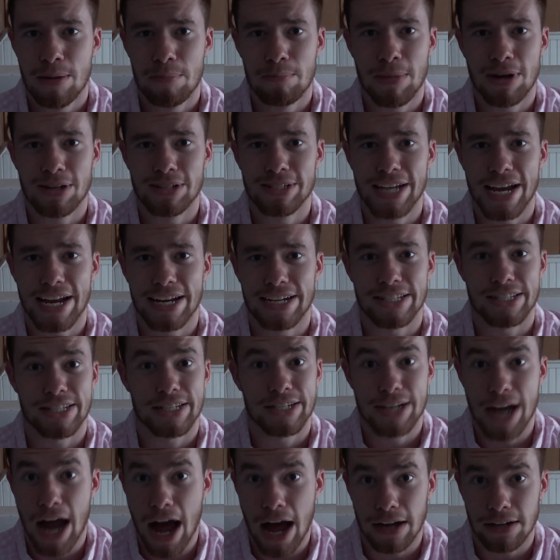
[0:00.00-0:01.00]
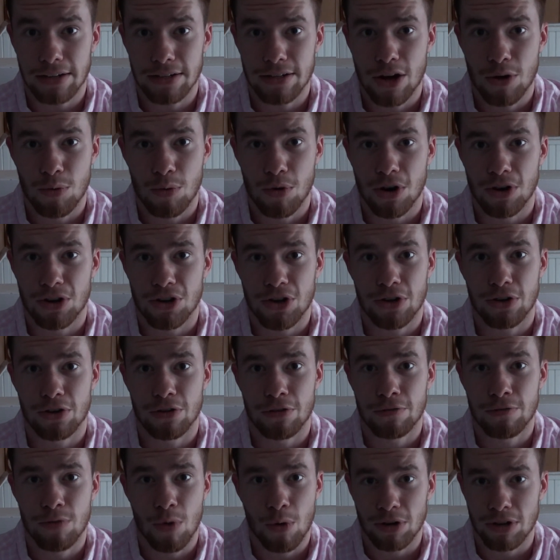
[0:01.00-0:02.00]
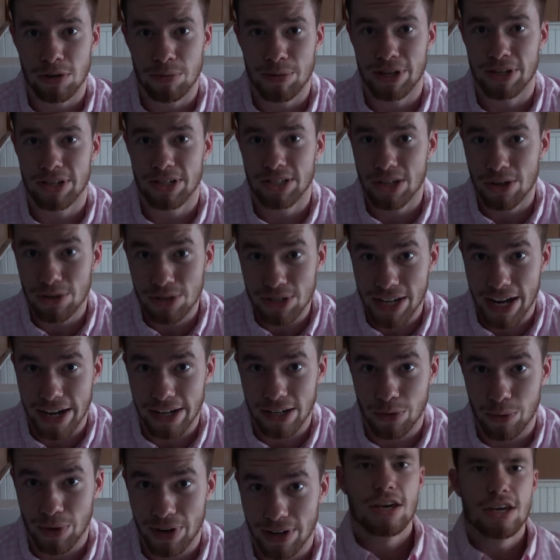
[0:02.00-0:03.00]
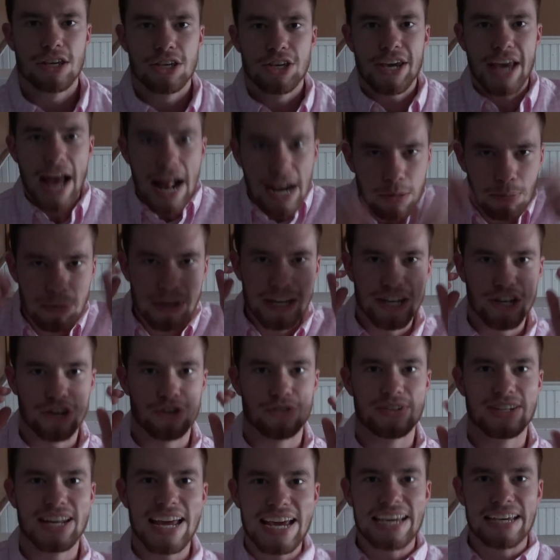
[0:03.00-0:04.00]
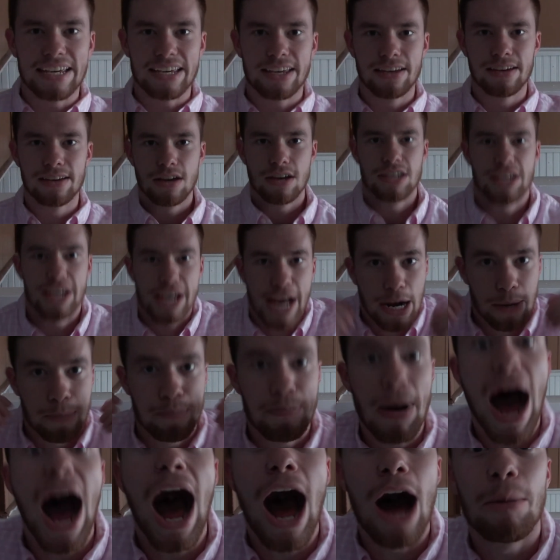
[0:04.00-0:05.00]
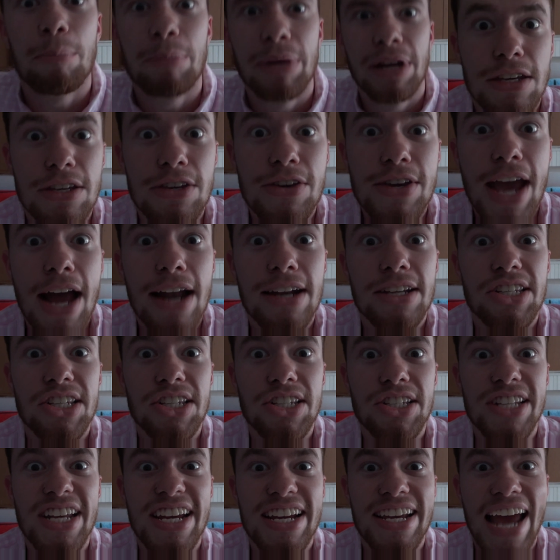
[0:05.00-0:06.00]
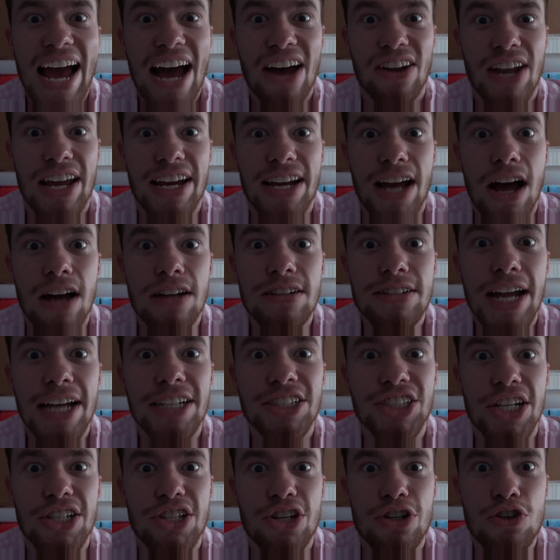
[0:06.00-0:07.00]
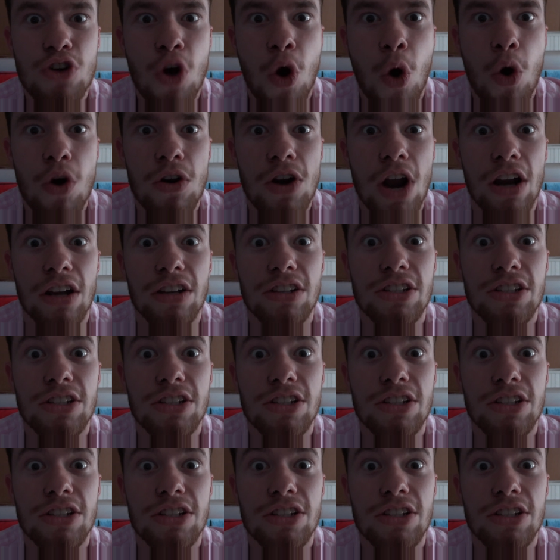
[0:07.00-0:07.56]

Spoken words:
mundane is not a word you can afford to be associated with. You gotta be unique. You gotta pop. You gotta stick out like undigested corn on a